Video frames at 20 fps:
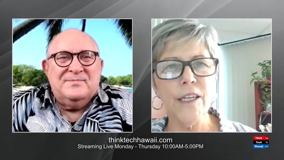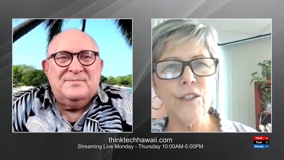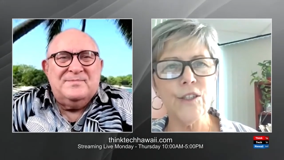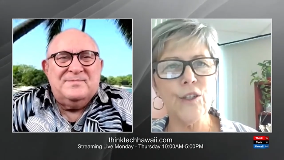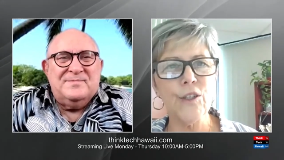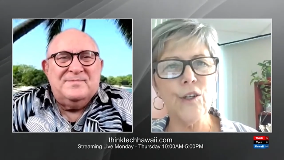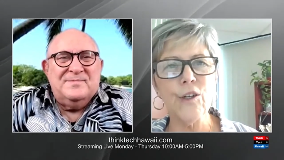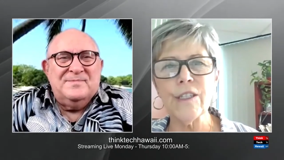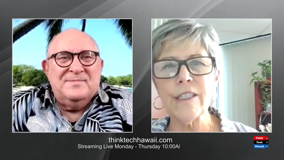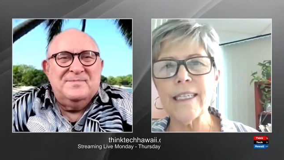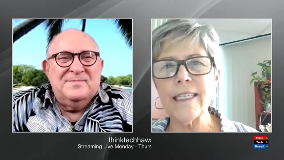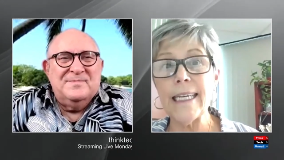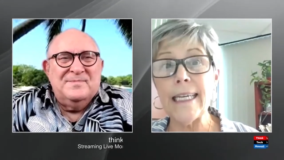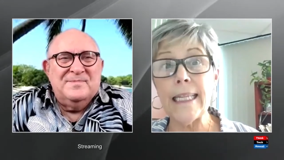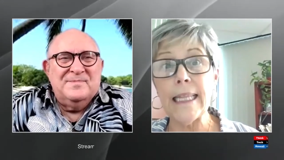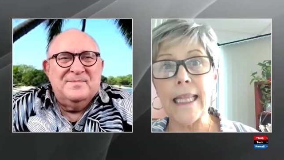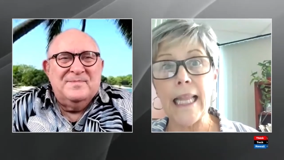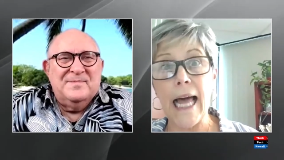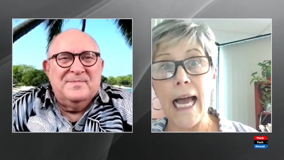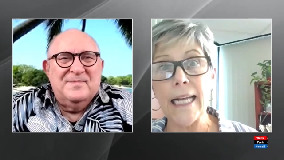Speaker 1: of
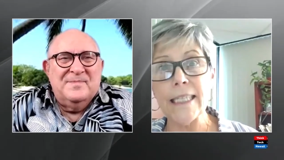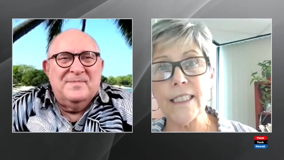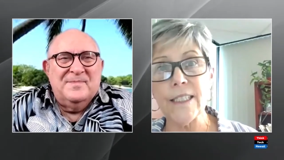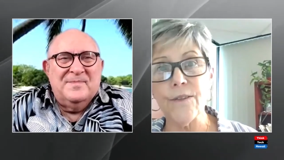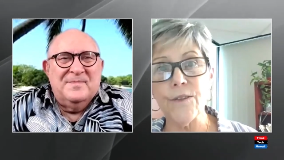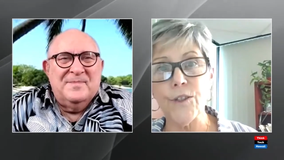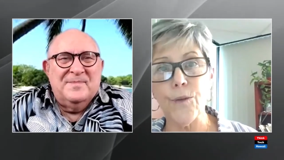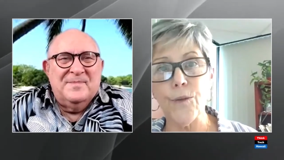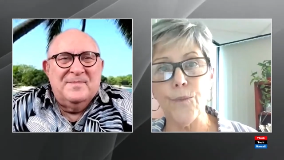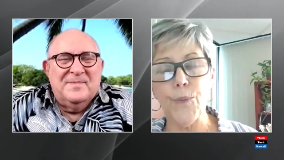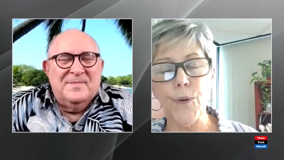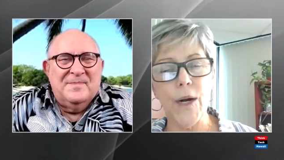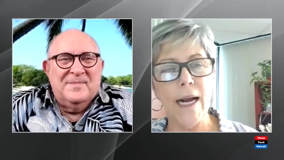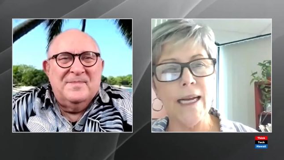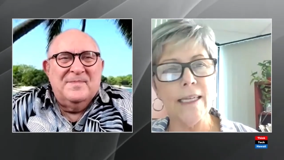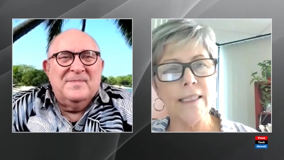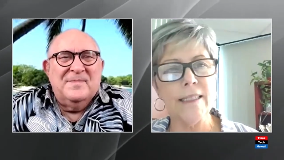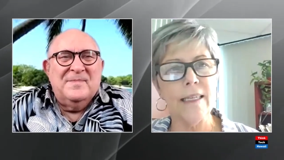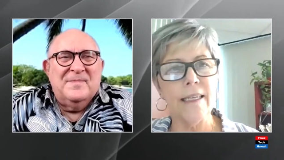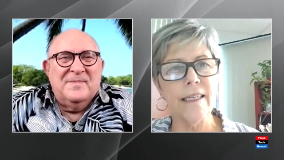uncertainty, lots of
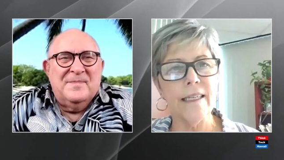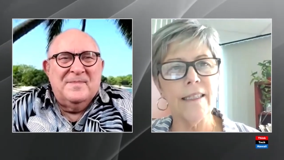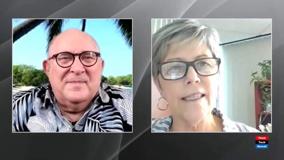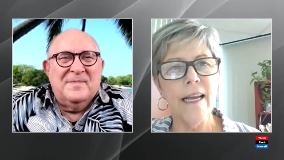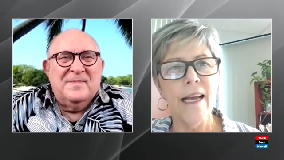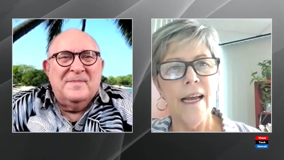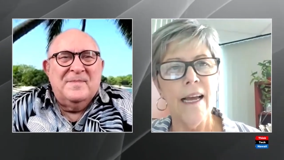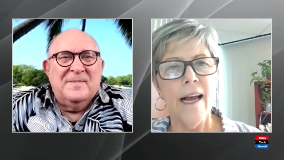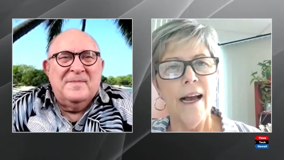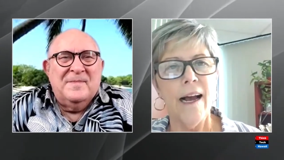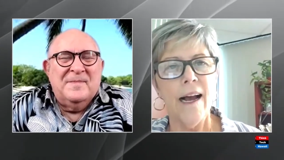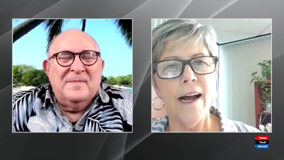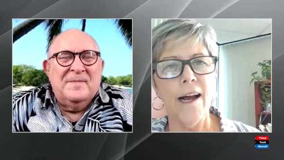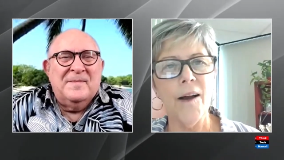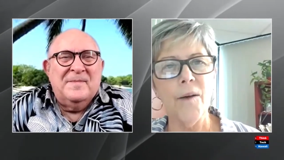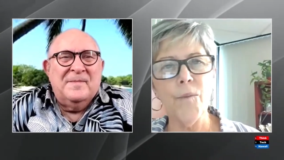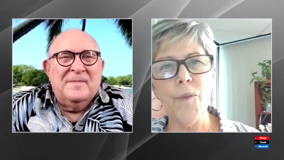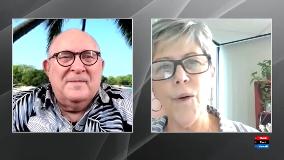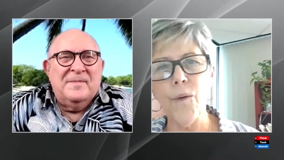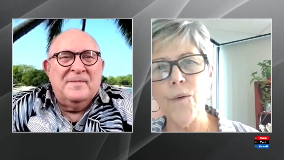surprises,
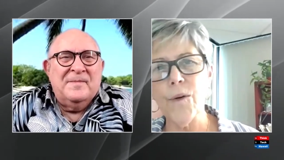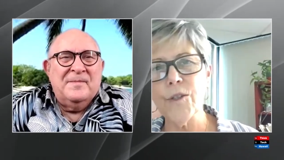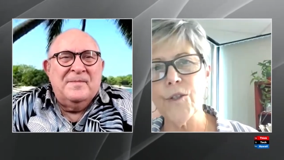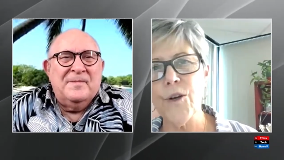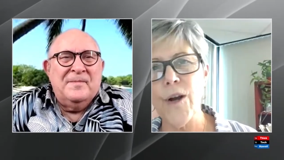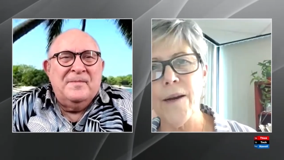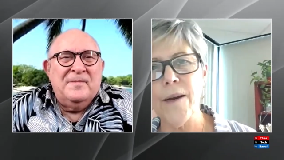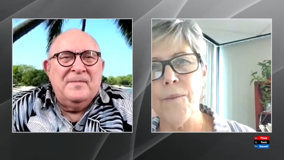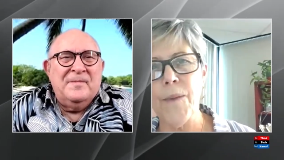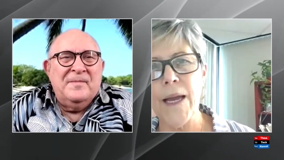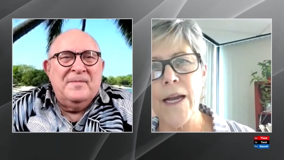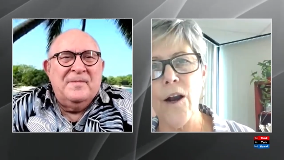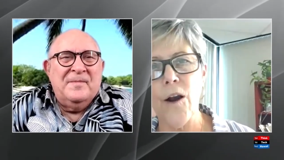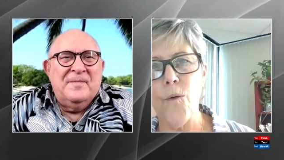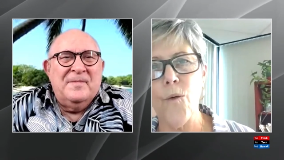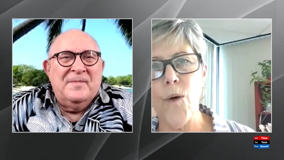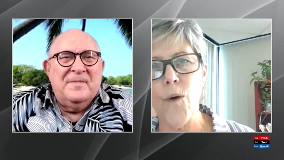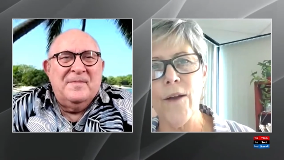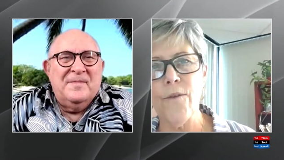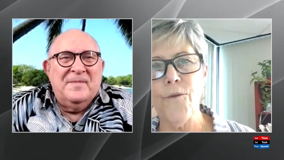um, but we're trying to make
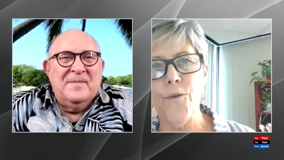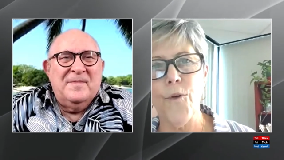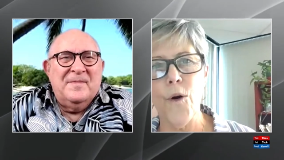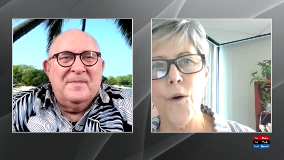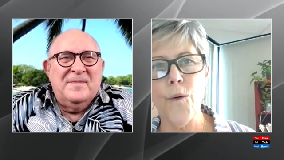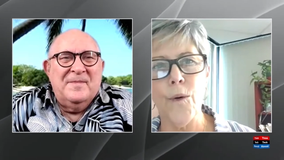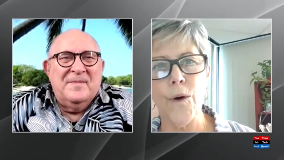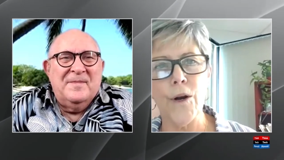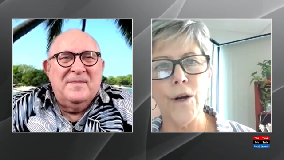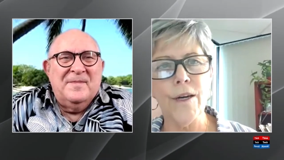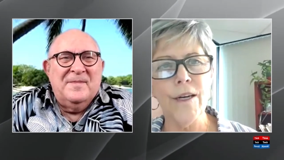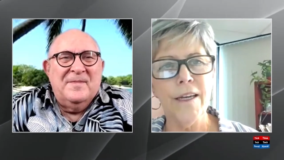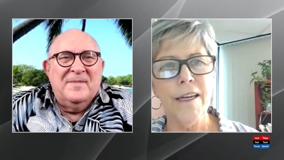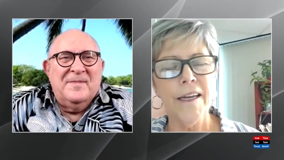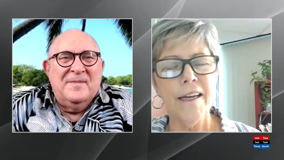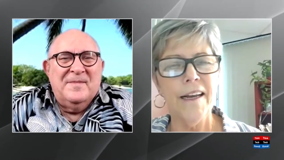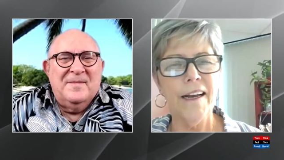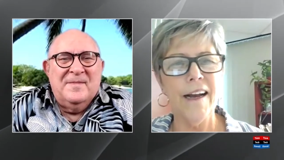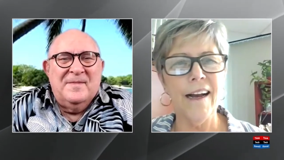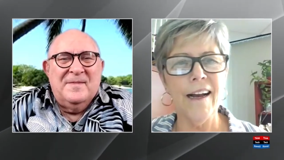our way forward
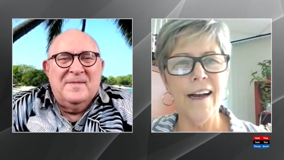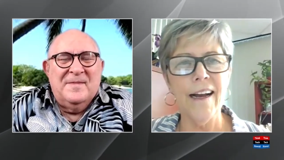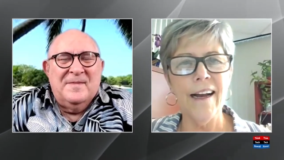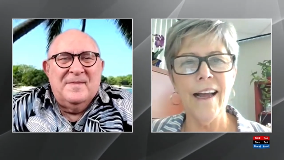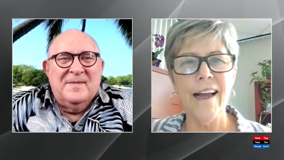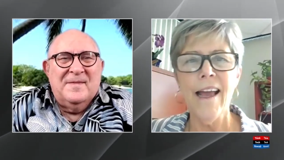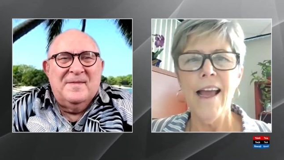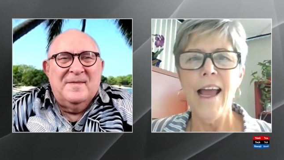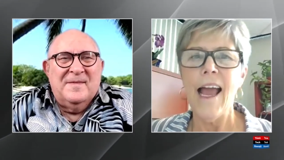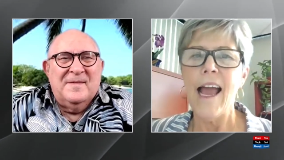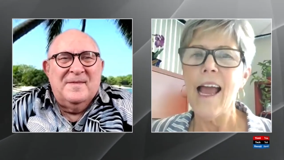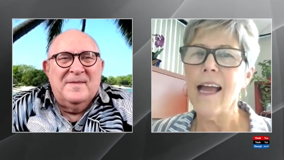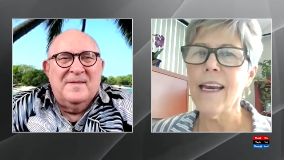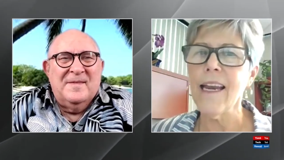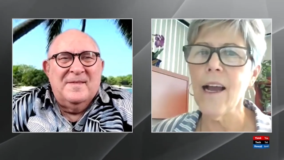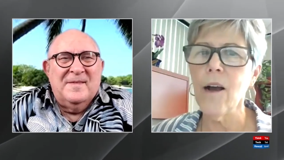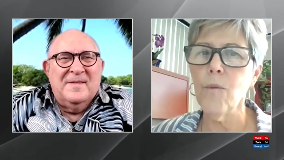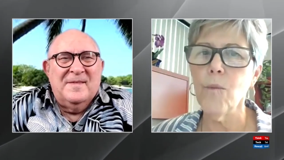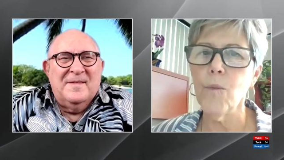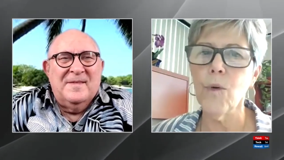uh,
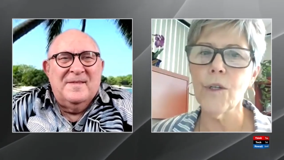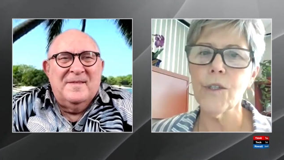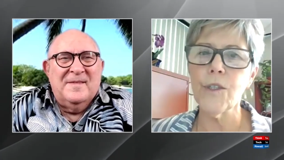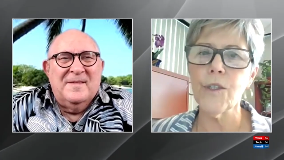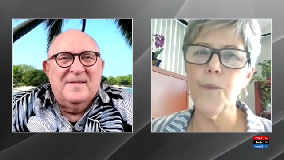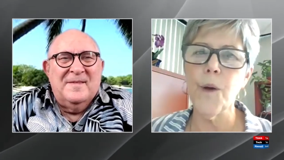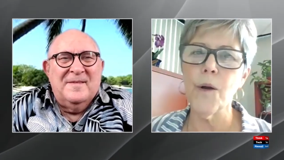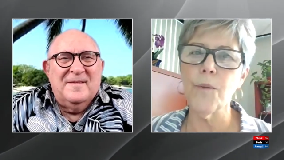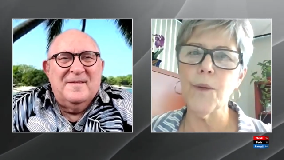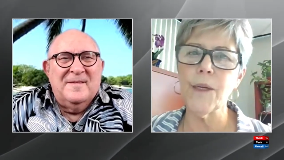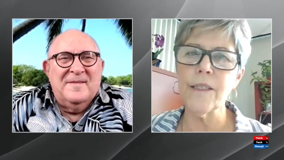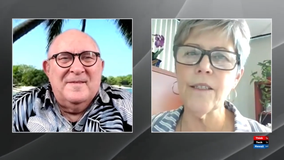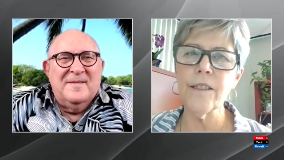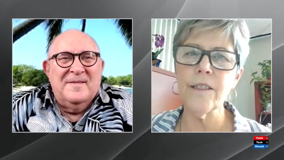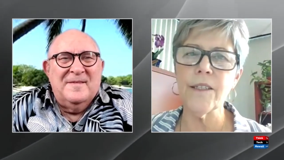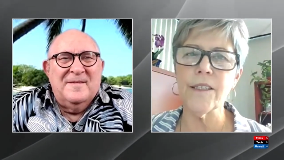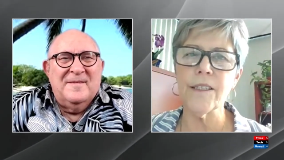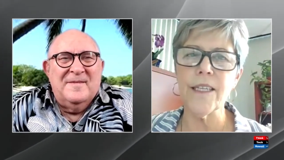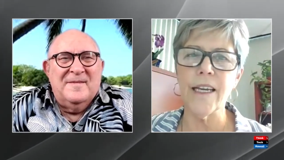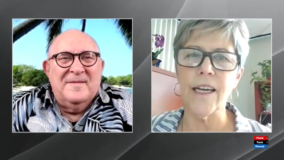and help more small
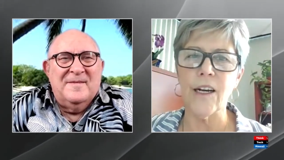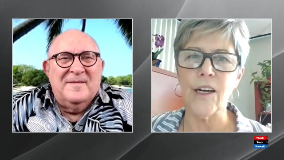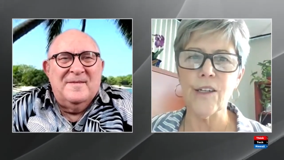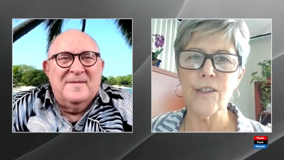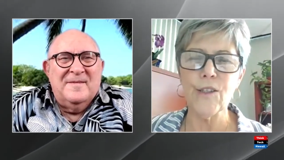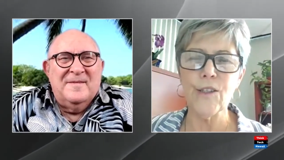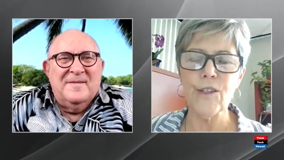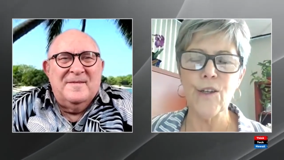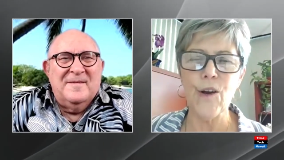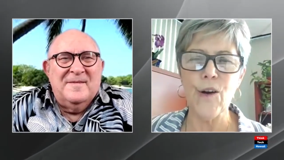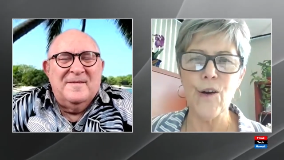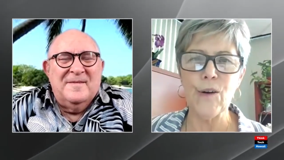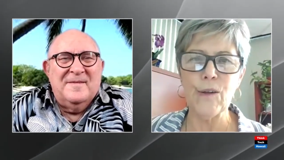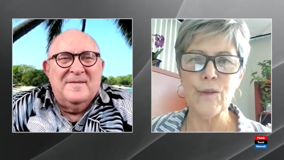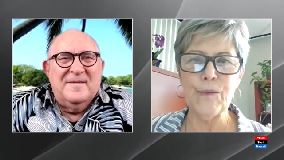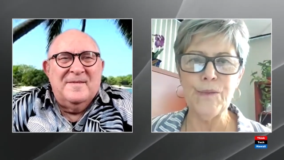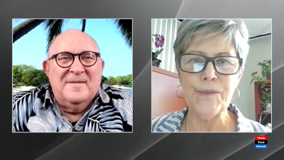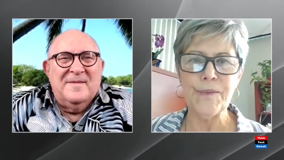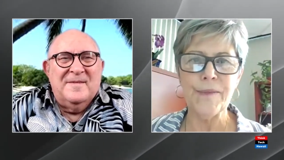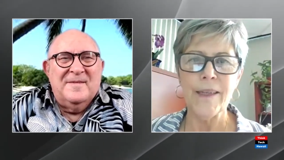businesses here.
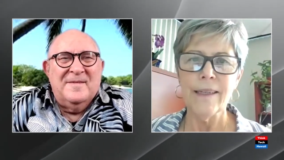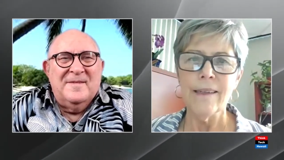So